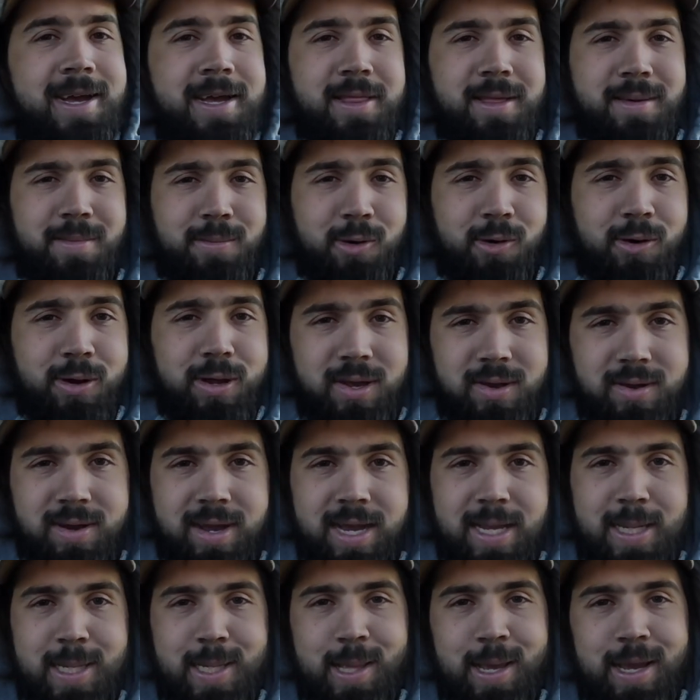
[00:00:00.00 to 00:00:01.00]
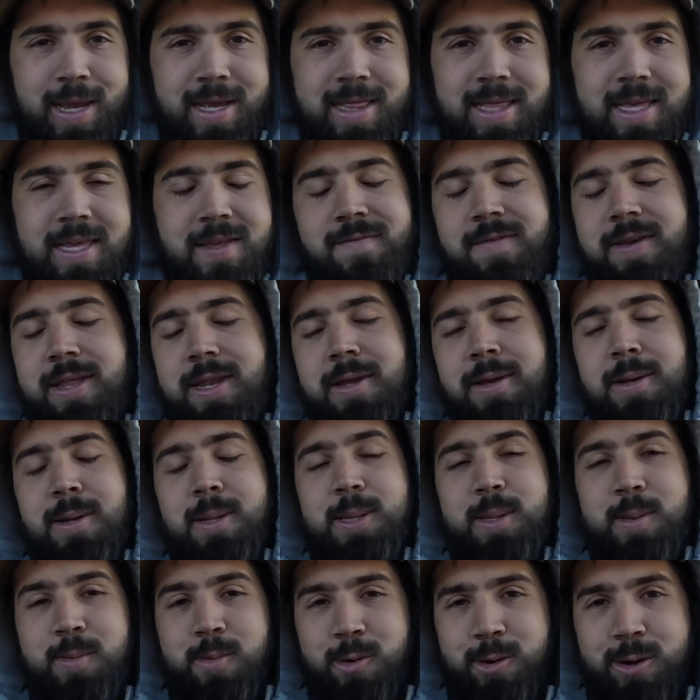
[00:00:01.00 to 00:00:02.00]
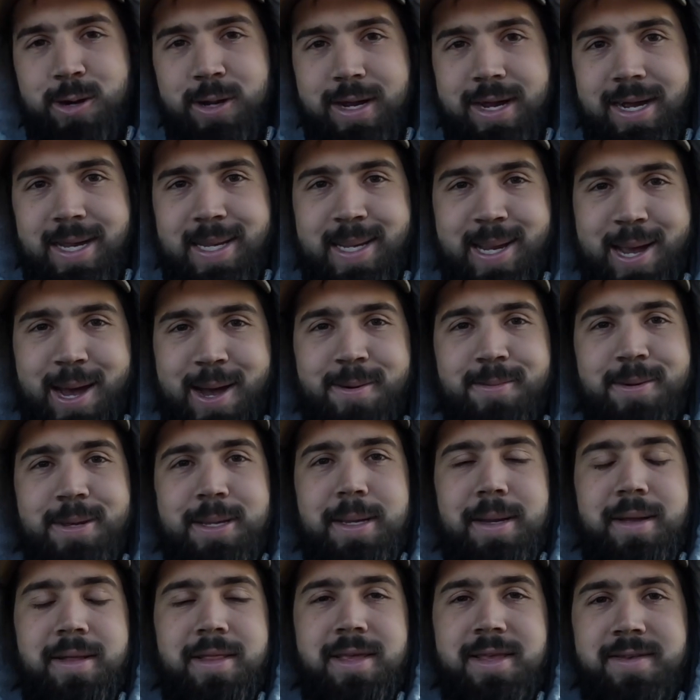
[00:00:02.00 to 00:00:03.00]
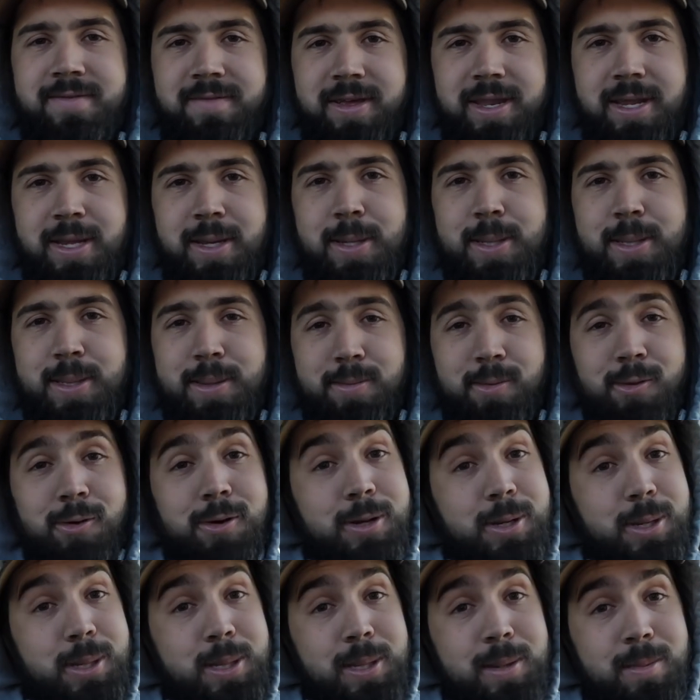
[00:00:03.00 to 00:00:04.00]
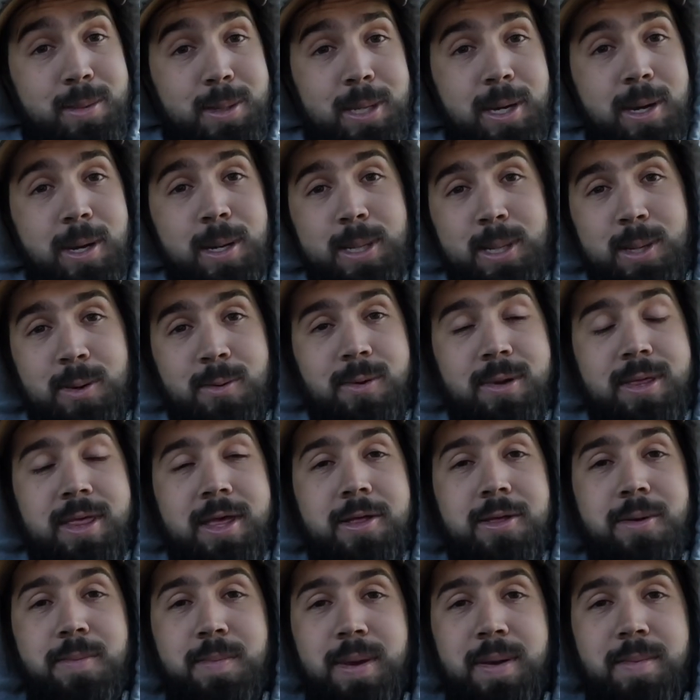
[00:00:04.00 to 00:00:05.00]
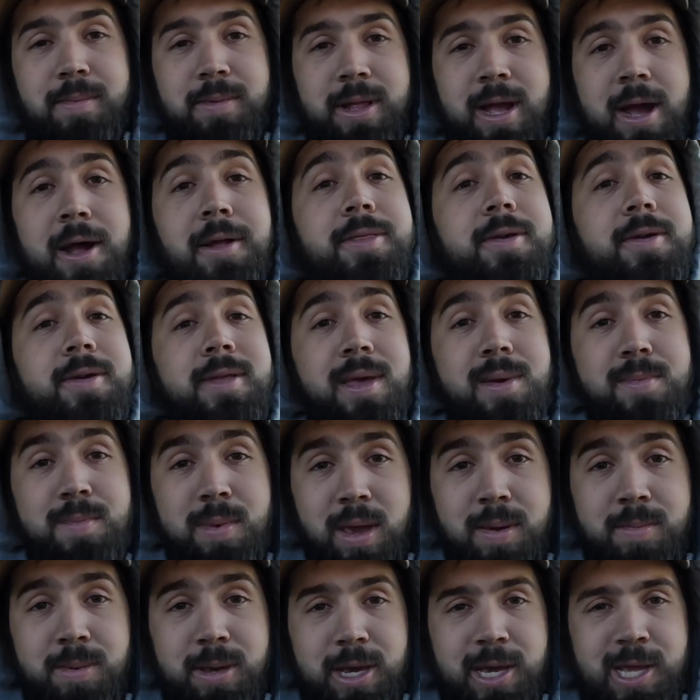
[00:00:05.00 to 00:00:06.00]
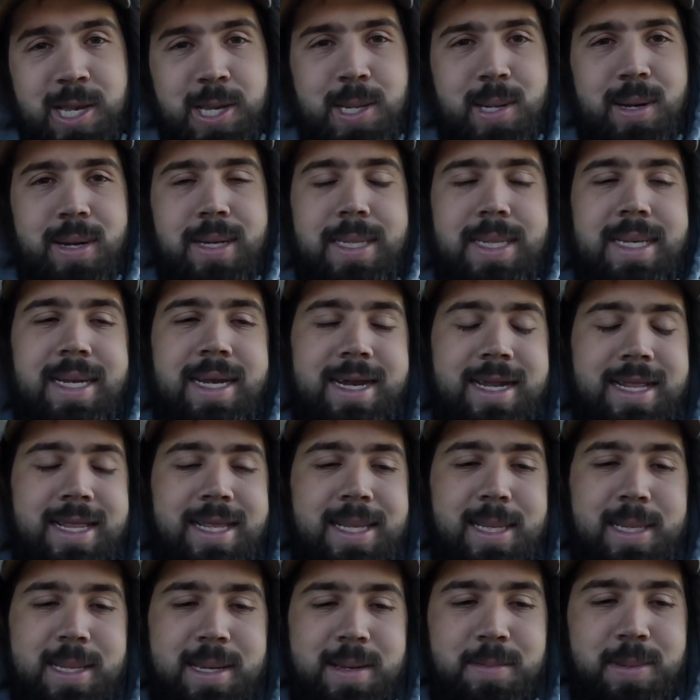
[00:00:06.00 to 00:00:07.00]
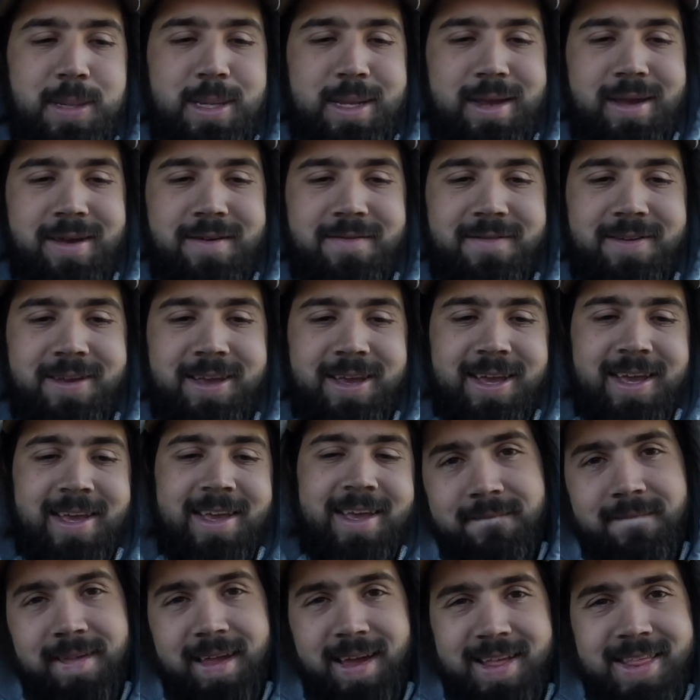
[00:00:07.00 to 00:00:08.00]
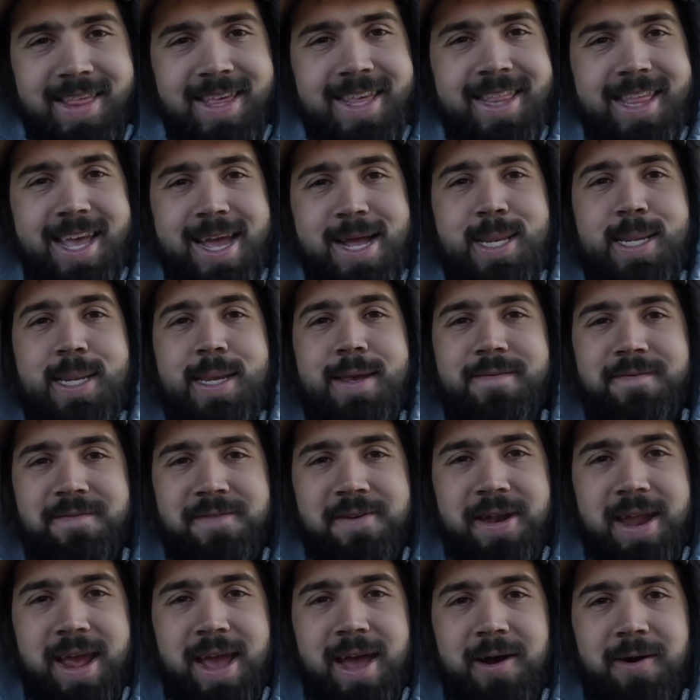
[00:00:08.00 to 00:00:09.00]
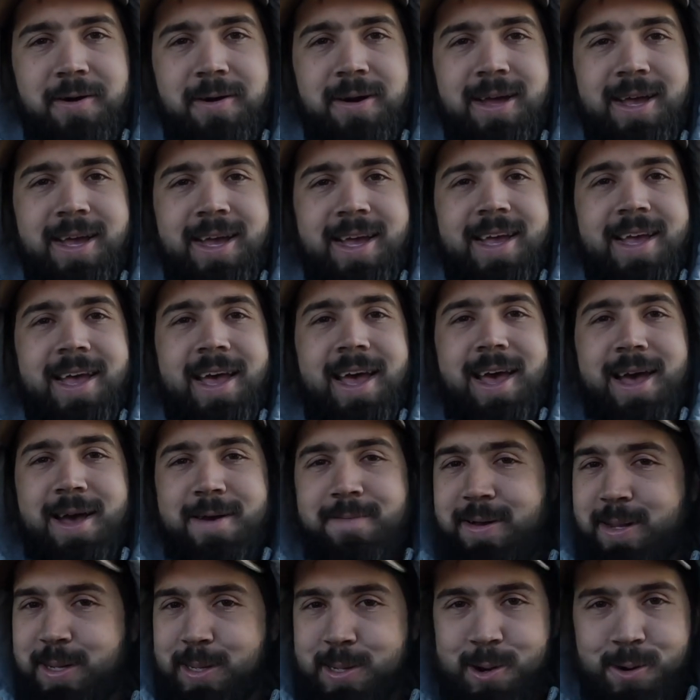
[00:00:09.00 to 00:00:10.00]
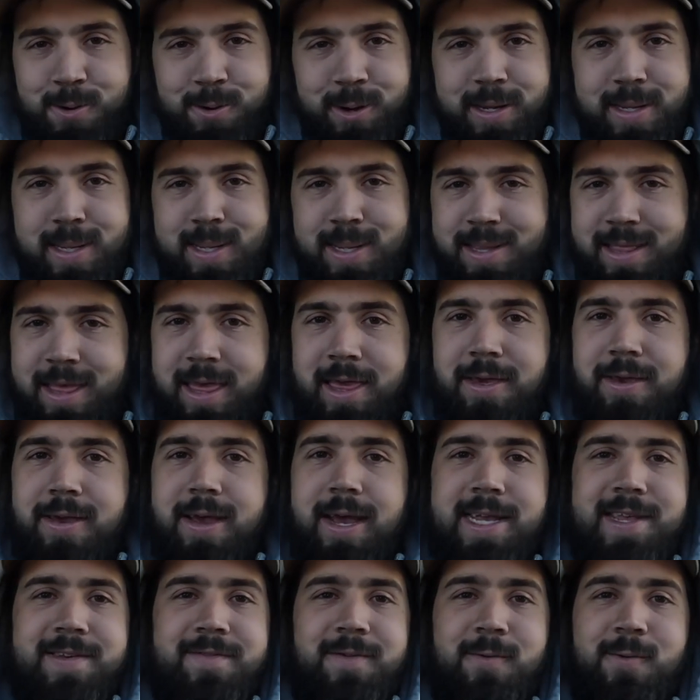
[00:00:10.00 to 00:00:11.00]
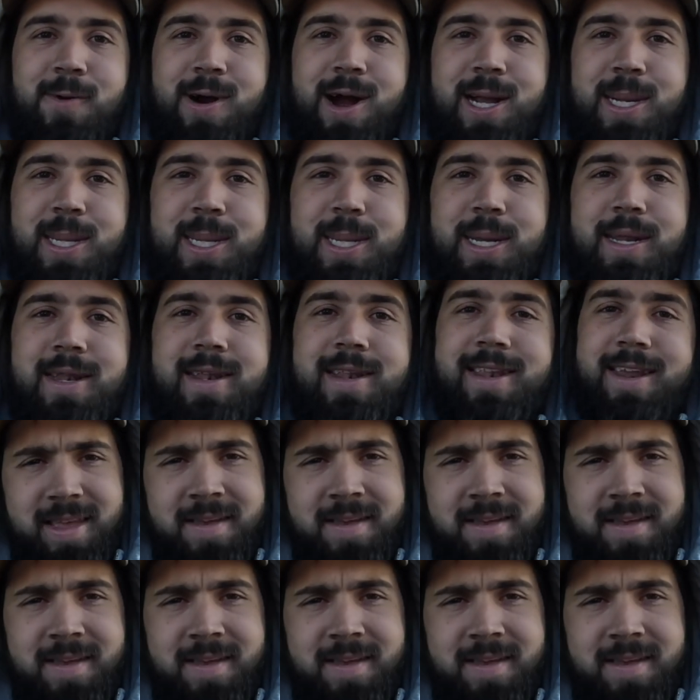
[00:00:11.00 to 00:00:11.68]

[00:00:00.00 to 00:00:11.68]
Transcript: The more you guys like these videos, the more you guys comment on these videos, the more YouTube shares it with other people out there that may be interested in the same stuff. I think that's it for now. As always, thank you guys for watching.